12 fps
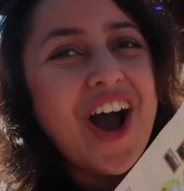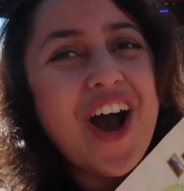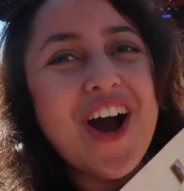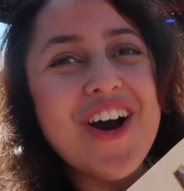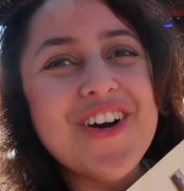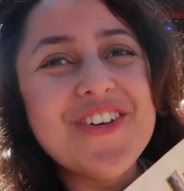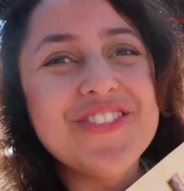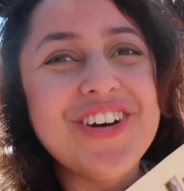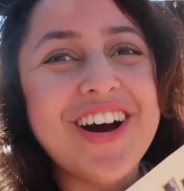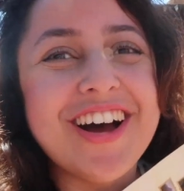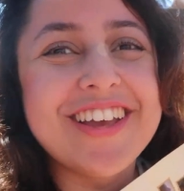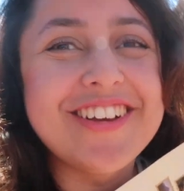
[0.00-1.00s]
Oh
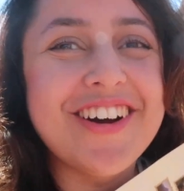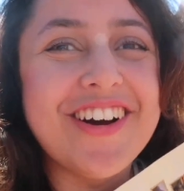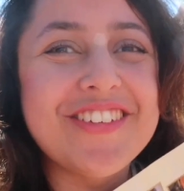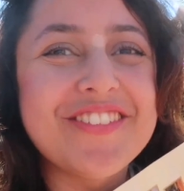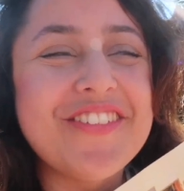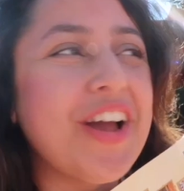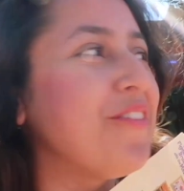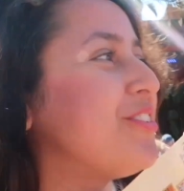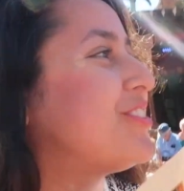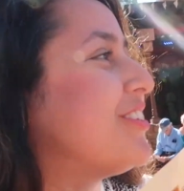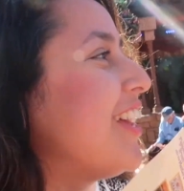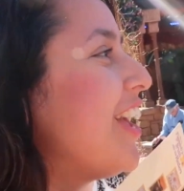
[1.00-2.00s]
my god, Marie, I'm
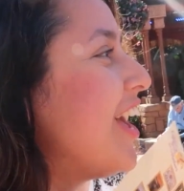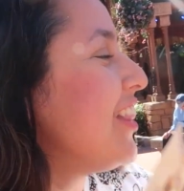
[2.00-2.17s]
sorry.